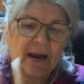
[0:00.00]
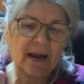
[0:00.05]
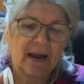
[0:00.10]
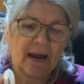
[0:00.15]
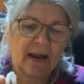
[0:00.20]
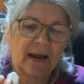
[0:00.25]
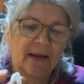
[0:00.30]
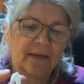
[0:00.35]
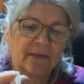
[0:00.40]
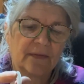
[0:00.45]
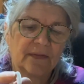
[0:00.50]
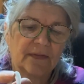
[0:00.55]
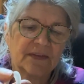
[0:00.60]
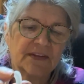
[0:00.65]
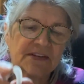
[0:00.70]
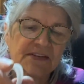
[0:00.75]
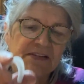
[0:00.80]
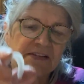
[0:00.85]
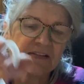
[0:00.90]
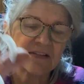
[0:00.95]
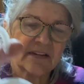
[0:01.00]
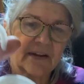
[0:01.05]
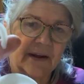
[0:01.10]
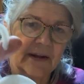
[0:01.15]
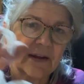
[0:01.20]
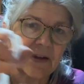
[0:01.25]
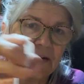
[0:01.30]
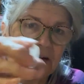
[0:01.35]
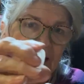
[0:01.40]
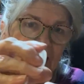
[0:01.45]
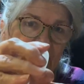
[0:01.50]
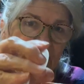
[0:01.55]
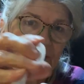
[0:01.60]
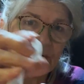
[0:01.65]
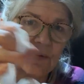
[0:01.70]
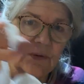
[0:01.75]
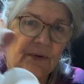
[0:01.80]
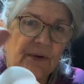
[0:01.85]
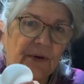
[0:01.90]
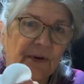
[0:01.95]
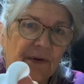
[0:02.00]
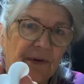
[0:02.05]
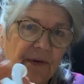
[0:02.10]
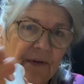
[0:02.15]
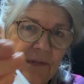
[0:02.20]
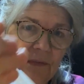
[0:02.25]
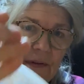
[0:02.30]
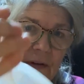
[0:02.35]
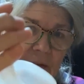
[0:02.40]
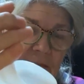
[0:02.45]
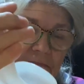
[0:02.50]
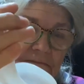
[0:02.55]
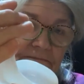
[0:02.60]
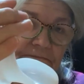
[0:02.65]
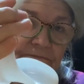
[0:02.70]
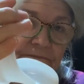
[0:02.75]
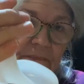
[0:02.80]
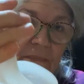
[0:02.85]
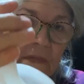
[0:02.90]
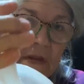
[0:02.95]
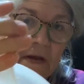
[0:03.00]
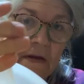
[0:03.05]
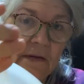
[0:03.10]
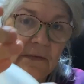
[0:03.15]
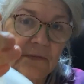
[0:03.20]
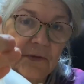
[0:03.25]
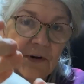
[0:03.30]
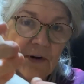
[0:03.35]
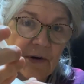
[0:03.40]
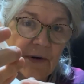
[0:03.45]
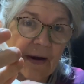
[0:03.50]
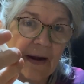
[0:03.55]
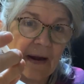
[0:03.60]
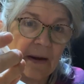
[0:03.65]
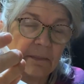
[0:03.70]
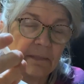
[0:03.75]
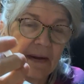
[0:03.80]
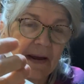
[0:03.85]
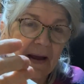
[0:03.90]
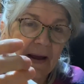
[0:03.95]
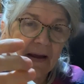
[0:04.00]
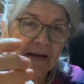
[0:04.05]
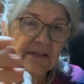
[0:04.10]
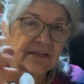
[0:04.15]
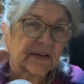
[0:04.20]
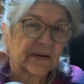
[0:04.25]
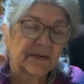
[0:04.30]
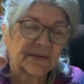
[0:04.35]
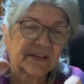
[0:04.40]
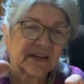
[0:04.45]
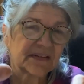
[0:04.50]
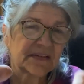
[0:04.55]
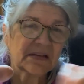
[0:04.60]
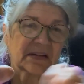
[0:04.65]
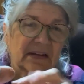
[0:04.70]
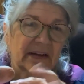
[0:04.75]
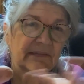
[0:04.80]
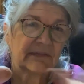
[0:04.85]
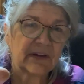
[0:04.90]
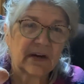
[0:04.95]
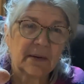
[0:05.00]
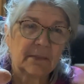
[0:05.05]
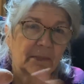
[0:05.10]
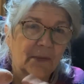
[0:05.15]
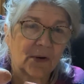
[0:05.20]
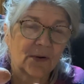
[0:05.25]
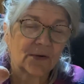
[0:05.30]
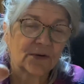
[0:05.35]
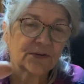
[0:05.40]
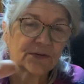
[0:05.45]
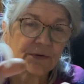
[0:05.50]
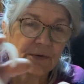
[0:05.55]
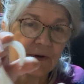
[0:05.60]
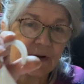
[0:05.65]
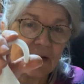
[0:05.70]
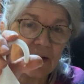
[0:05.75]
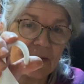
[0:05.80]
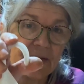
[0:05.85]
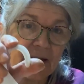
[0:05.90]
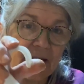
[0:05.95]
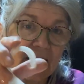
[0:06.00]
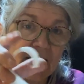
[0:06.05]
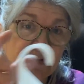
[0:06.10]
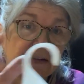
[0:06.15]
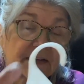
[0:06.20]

And this is like a natural curve for your handbag, so it doesn't leave any marks or anything.